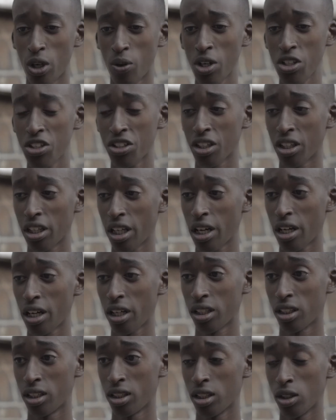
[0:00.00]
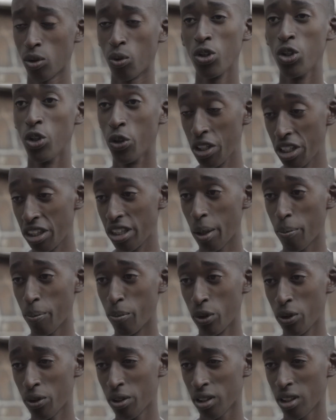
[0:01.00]
watching the, when you read the
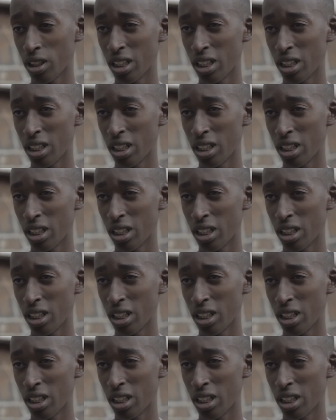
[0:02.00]
book,